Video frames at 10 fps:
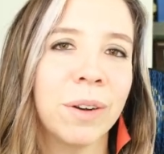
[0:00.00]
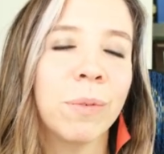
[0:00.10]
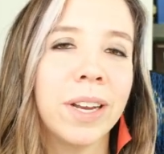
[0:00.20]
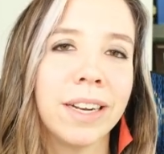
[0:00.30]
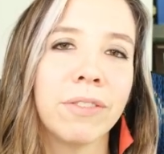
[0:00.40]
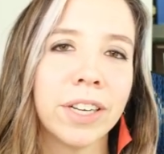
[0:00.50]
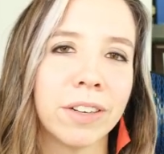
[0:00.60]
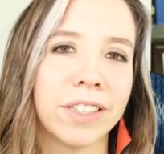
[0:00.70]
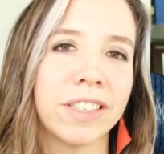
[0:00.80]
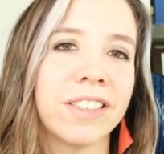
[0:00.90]
whenever
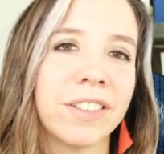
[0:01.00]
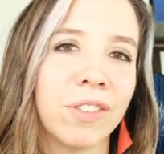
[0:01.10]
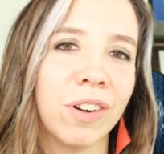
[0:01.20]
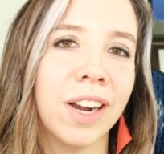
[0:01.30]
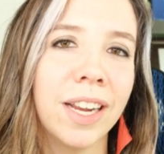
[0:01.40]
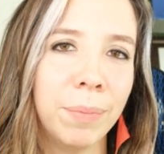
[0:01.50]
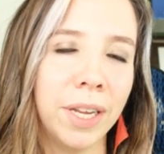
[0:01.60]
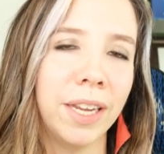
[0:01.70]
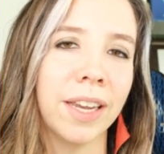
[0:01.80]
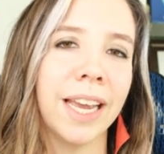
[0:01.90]
you're
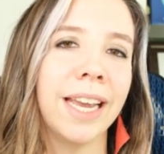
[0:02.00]
describing